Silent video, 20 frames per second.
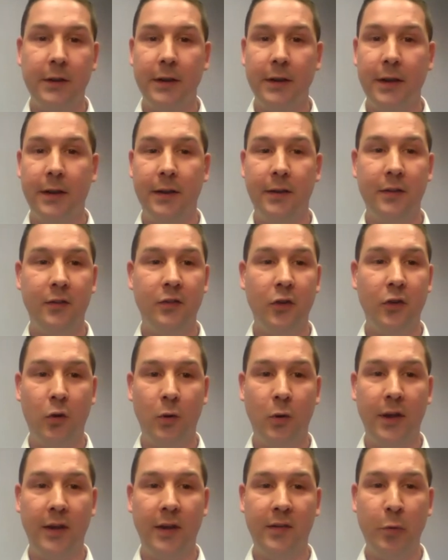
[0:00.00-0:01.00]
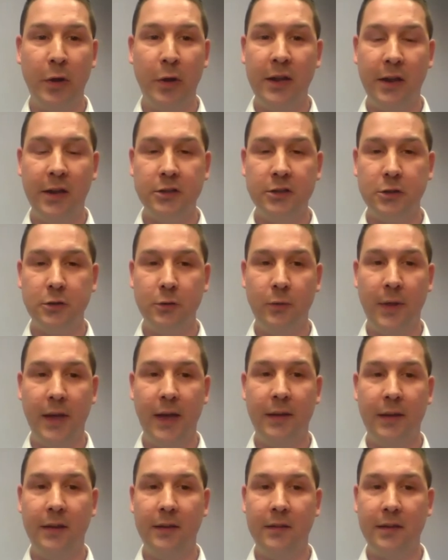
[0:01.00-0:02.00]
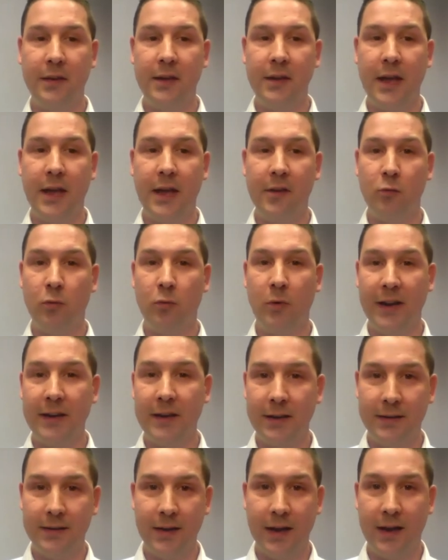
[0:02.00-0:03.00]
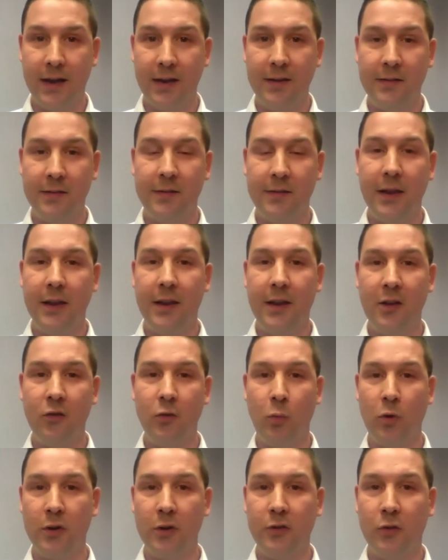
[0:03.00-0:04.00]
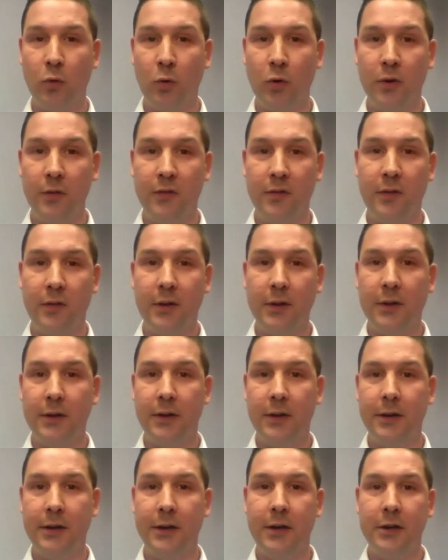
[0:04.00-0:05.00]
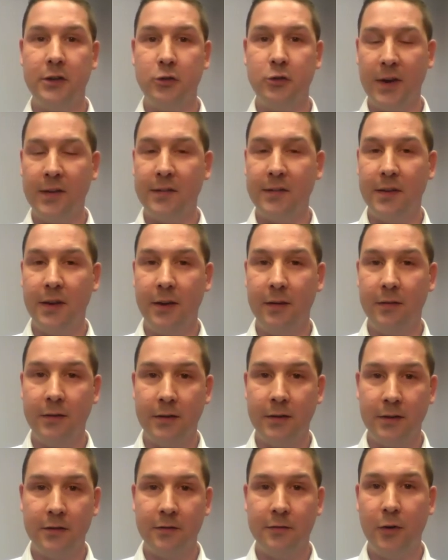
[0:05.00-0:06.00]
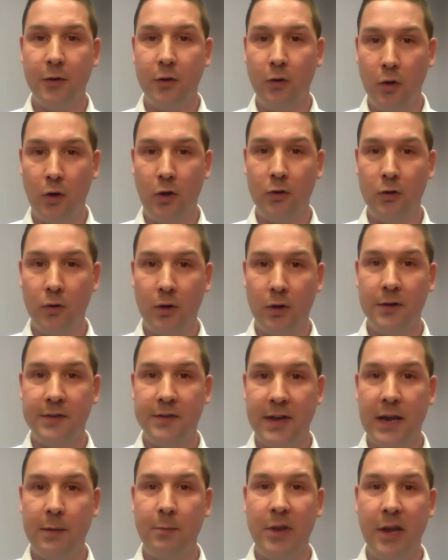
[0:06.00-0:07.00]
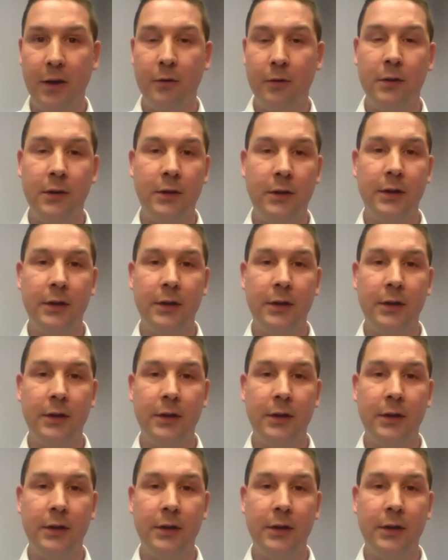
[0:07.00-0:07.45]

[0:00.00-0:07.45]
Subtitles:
And so it's been an issue that the city has recognized and has worked towards addressing for a long, long time now.